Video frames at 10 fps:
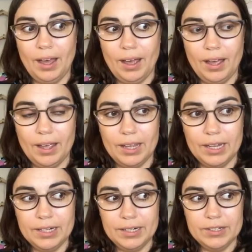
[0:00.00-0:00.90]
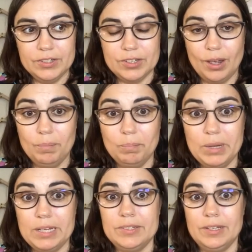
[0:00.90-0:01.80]
uh, it is
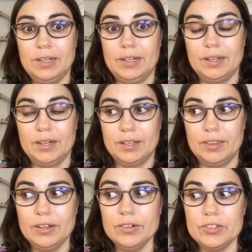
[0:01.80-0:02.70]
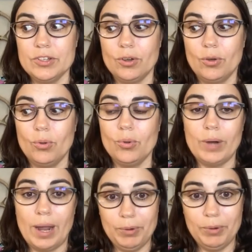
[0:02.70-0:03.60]
amazing. There is a whole
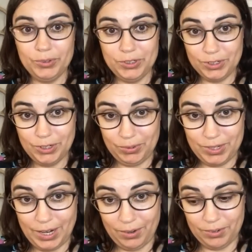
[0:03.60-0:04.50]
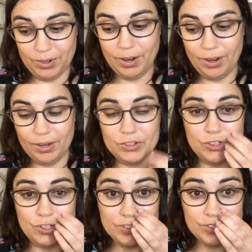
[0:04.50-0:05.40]
rabbit hole you can go down on
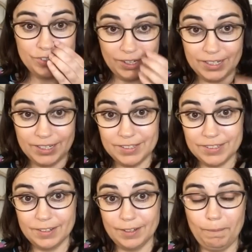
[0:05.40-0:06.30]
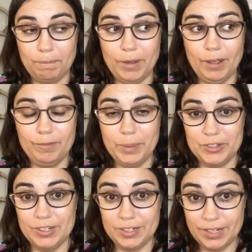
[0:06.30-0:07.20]
just studies of, of
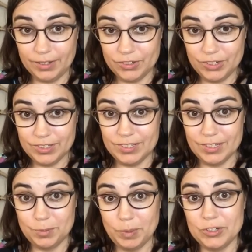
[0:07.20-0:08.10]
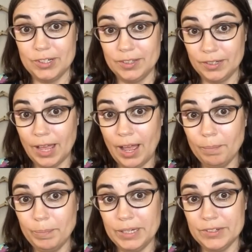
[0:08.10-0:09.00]
pigeon intelligence, especially in the
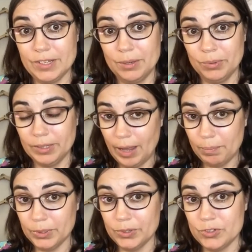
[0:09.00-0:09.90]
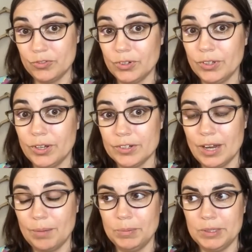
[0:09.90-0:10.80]
lab, because they were lab birds for a long
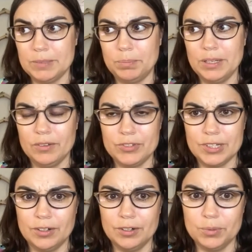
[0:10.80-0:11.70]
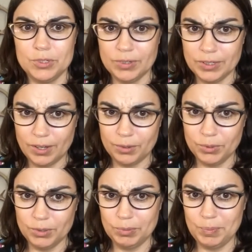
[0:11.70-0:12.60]
time. I mean, B.F. Skinner was doing a lot of
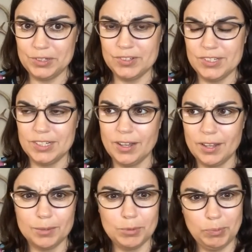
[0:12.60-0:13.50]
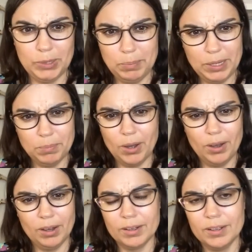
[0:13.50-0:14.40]
work with pigeons. He taught them to play ping
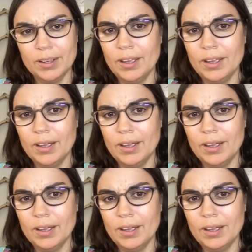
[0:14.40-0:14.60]
pong.